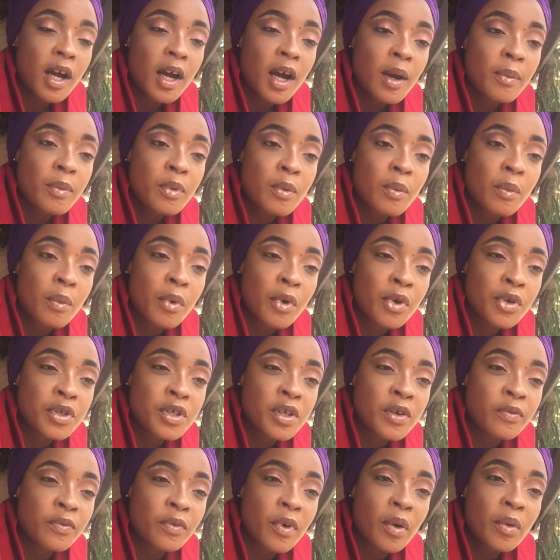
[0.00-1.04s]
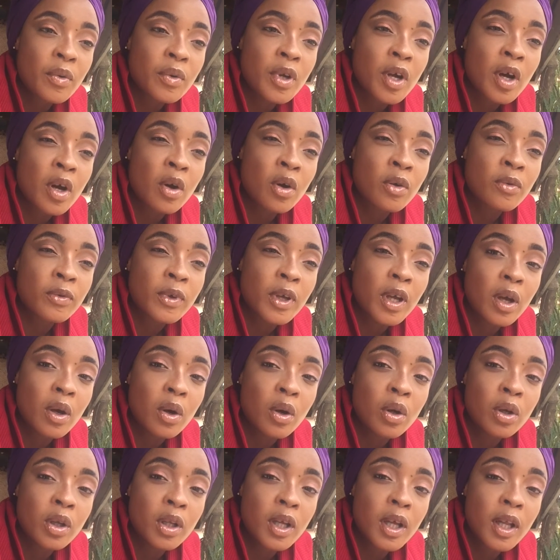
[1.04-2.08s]
Happy Mo is a founder of,
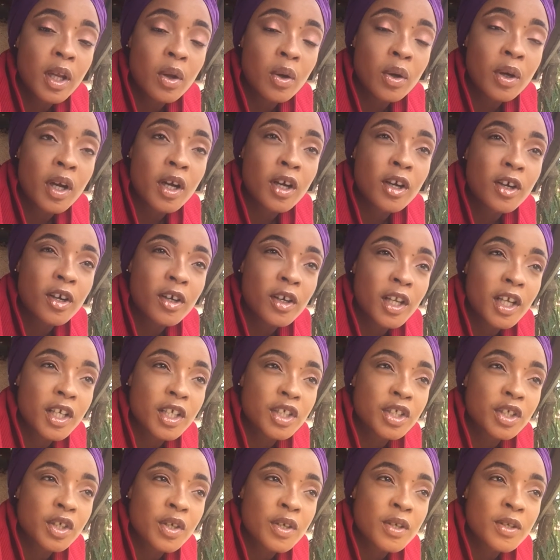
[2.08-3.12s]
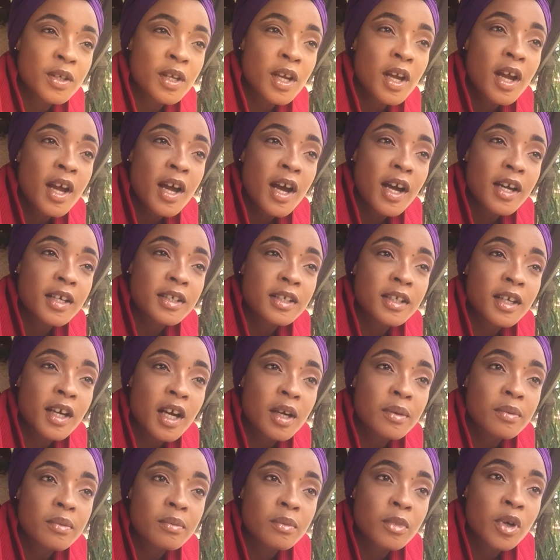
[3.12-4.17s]
of Collection. I think
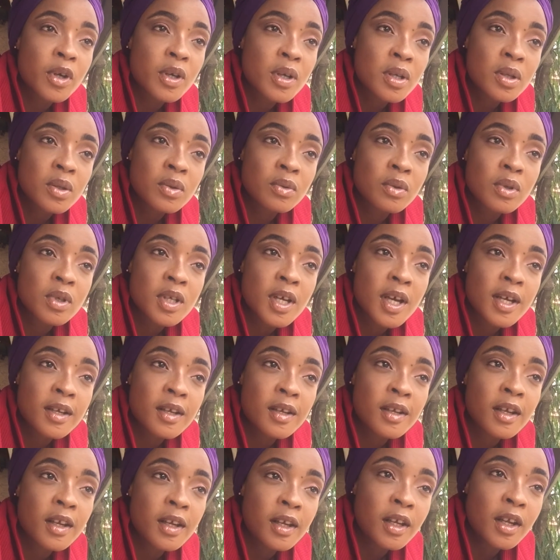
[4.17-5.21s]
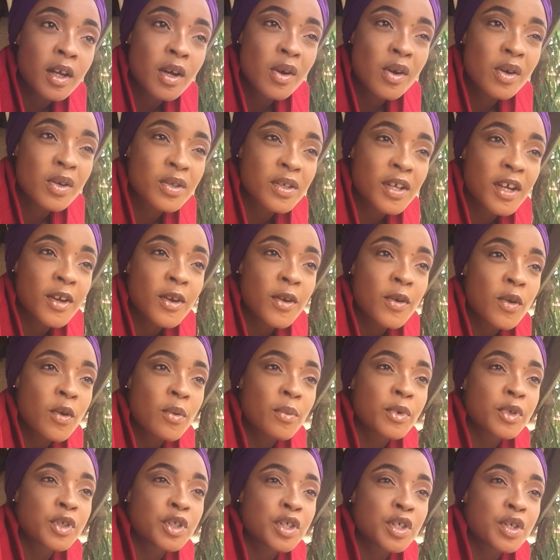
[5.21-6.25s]
Happy Moore is residing in Lagos. I don't know
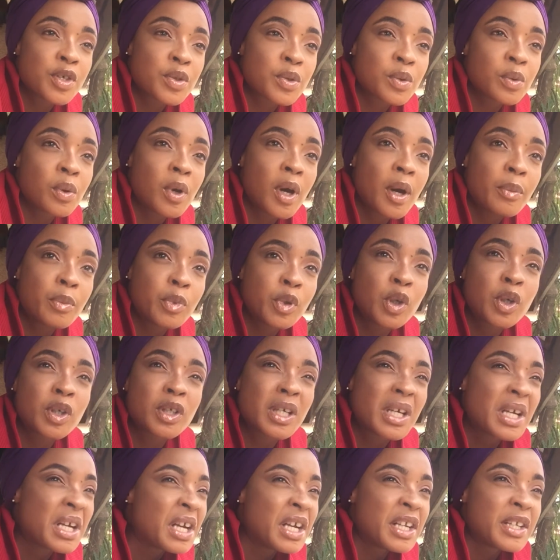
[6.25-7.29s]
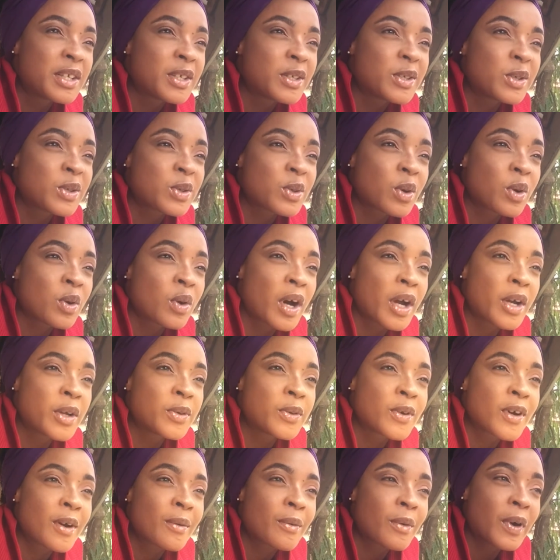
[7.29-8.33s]
where she's school abroad. This is all I
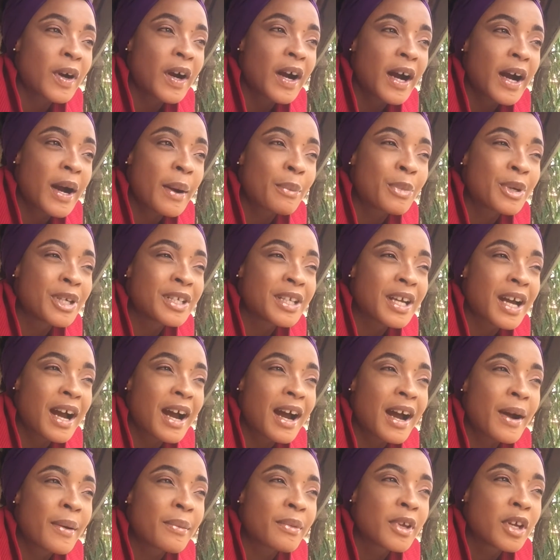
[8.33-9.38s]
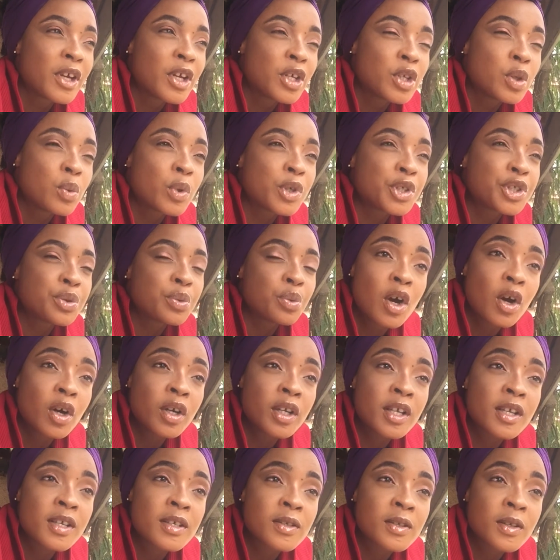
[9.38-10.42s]
know about her, but uh, watch
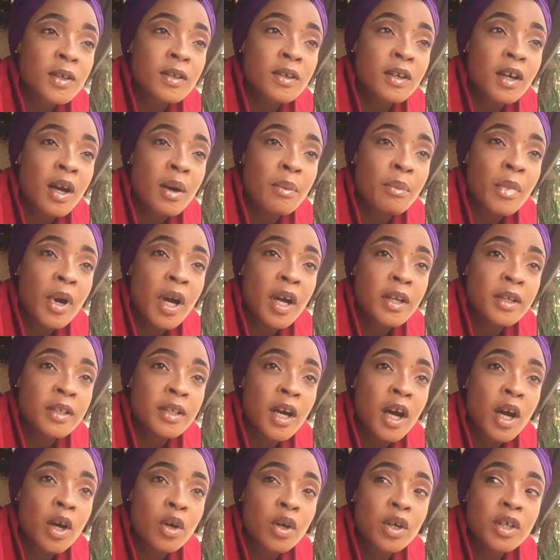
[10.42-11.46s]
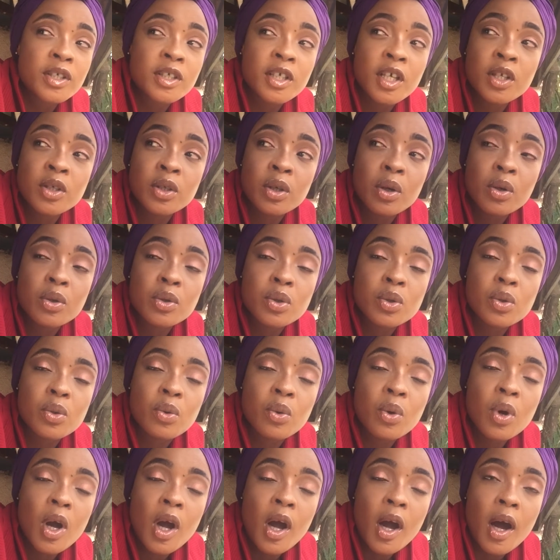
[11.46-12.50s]
on Instagram and her content
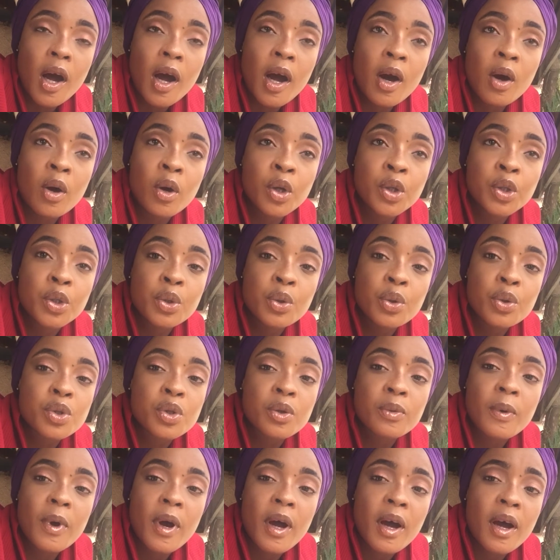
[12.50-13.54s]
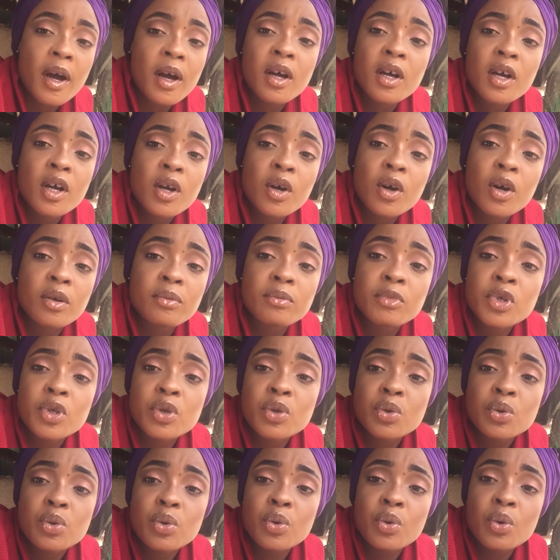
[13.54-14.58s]
also uh, on YouTube. Uh, me
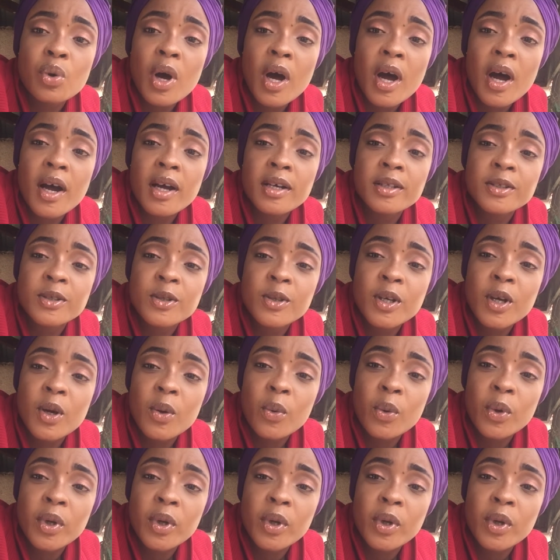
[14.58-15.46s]
so uh, took